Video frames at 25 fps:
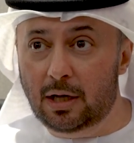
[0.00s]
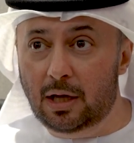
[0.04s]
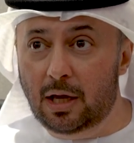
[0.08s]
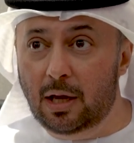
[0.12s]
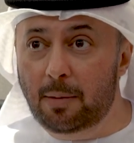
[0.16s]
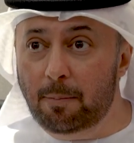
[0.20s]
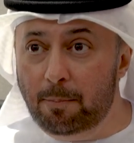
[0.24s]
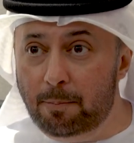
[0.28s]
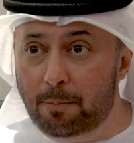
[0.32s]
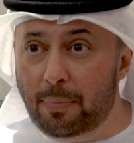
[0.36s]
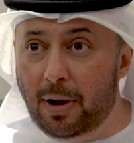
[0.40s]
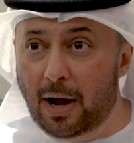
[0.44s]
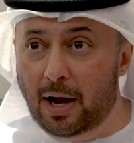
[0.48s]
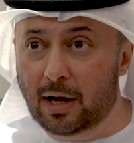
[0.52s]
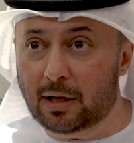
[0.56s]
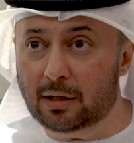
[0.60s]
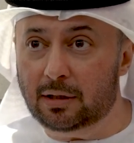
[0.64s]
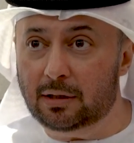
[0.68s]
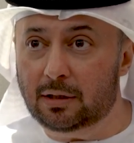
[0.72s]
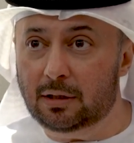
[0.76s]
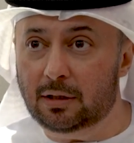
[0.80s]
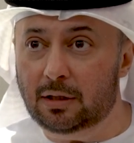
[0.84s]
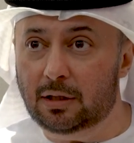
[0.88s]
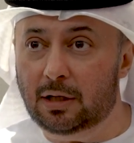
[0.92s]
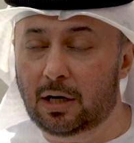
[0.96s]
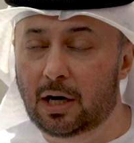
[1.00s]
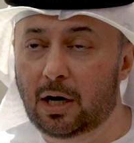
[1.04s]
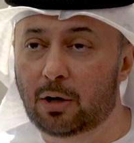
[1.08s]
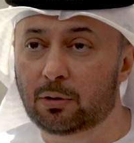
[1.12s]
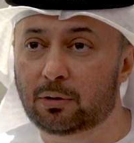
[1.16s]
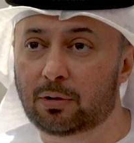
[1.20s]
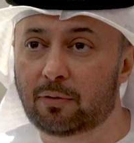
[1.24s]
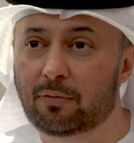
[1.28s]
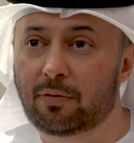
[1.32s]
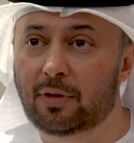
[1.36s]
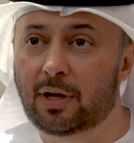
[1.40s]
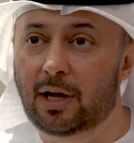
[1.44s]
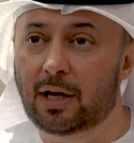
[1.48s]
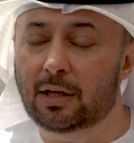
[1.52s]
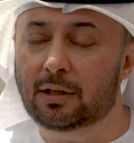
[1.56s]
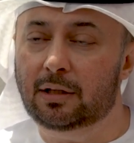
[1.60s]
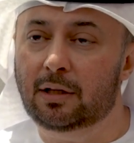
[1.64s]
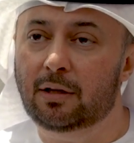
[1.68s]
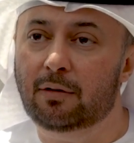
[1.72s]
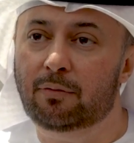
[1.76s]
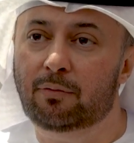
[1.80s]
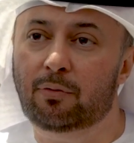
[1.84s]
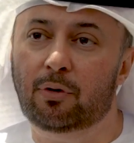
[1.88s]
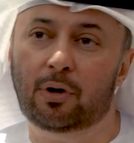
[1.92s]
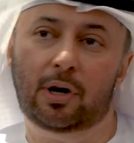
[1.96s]
impact out of
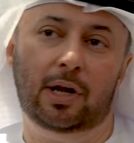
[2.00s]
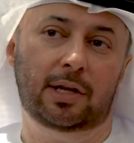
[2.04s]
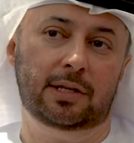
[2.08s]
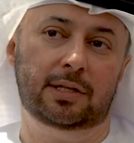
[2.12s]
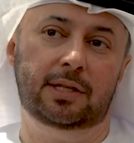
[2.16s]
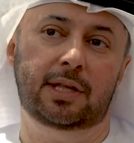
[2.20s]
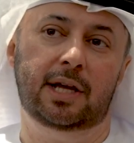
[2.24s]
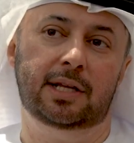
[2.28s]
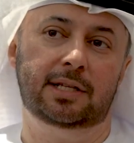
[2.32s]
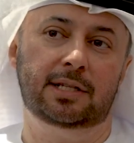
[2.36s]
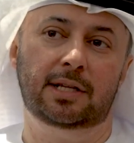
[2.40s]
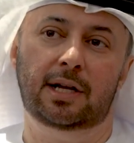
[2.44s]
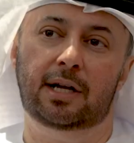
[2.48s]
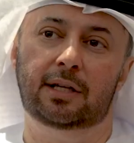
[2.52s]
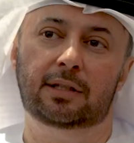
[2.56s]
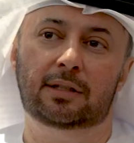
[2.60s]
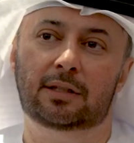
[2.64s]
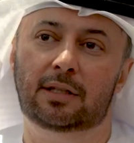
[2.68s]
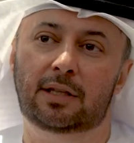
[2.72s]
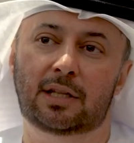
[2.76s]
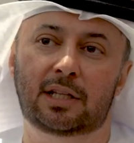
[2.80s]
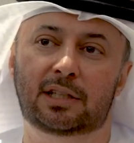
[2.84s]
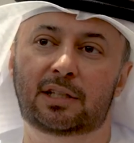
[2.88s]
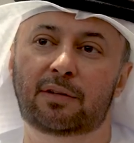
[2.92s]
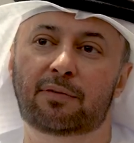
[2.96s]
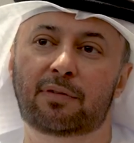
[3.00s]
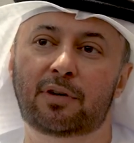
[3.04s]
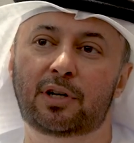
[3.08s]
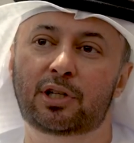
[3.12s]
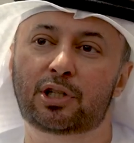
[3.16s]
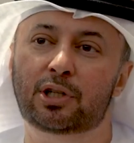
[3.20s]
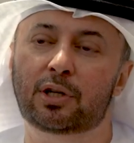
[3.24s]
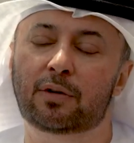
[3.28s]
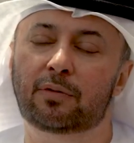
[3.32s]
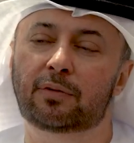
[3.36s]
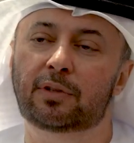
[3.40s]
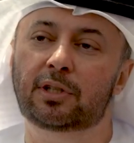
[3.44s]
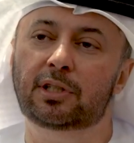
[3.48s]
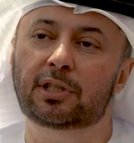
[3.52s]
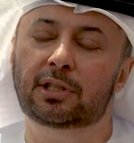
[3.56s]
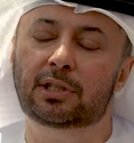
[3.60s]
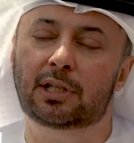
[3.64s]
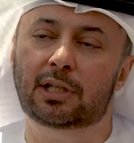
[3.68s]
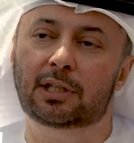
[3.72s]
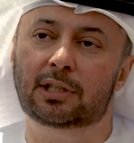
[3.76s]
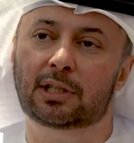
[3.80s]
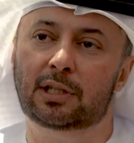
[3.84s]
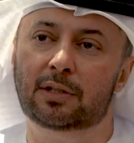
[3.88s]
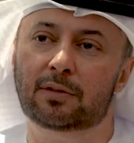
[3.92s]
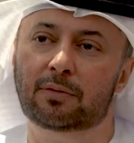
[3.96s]
that, for us, that's not the definition of
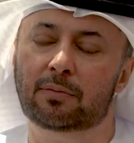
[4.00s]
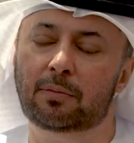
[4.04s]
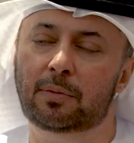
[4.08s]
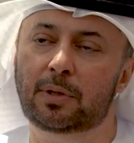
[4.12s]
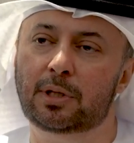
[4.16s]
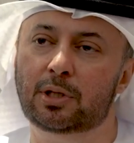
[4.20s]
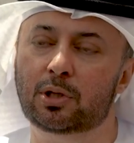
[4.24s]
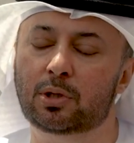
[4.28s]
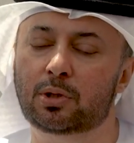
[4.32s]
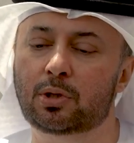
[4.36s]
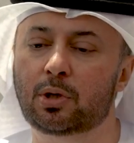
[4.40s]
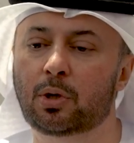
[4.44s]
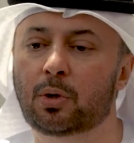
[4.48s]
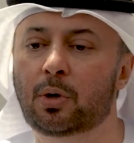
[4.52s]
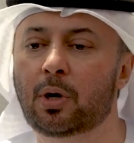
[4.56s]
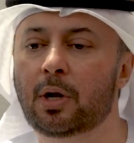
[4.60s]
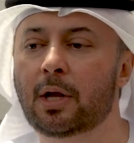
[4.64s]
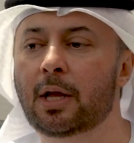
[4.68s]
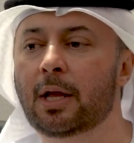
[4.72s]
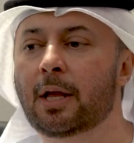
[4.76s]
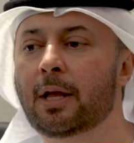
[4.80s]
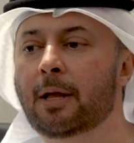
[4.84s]
digital transformation. So